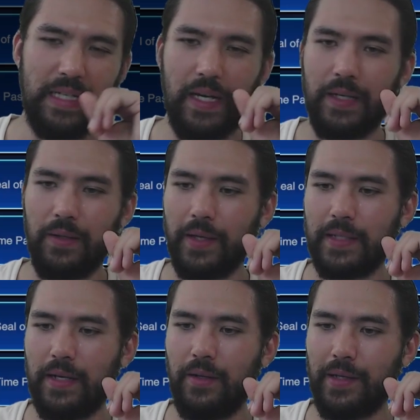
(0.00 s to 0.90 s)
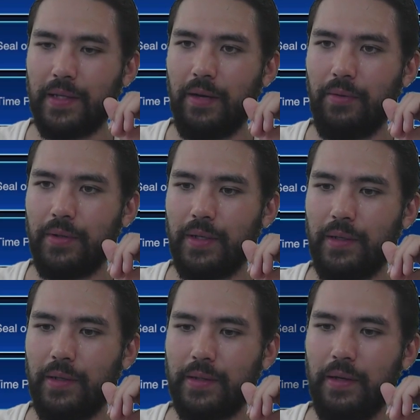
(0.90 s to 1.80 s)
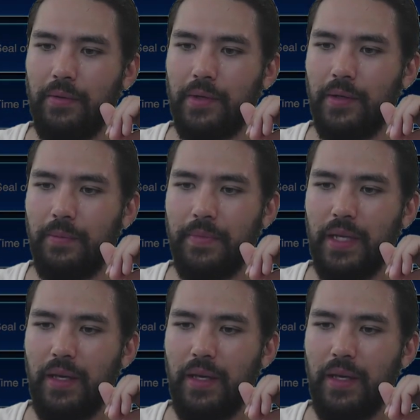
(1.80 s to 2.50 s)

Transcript: I don't like that one. I don't like that one at all.